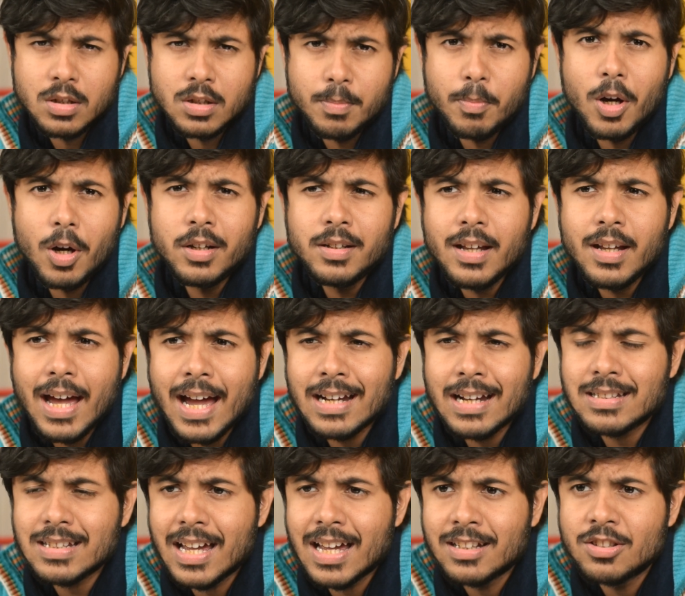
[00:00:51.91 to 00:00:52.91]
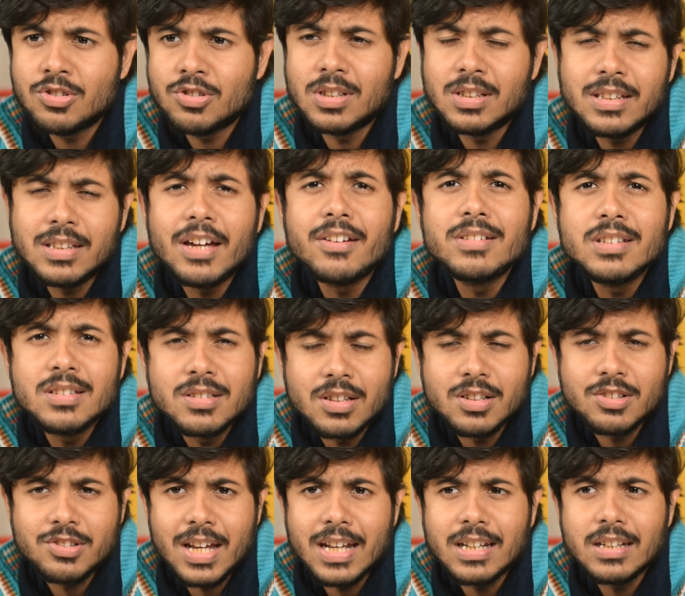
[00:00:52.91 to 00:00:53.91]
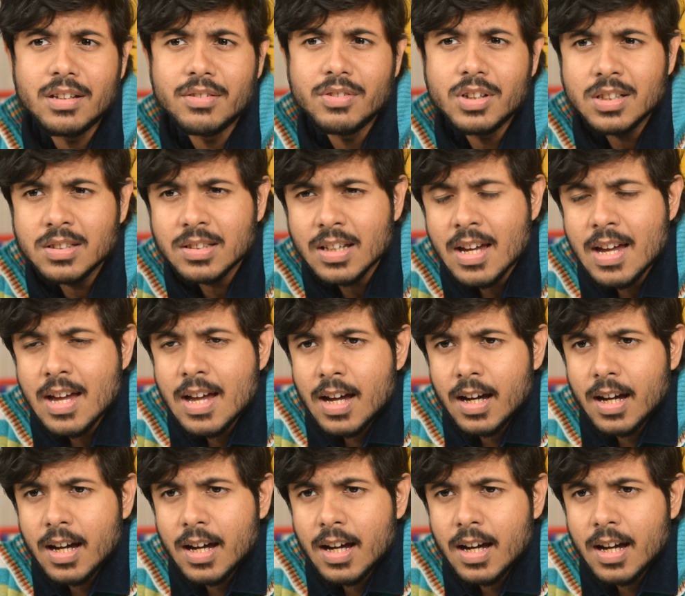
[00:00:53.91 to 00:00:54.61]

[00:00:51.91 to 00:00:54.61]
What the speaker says: upon at Cheenta Research Endeavors.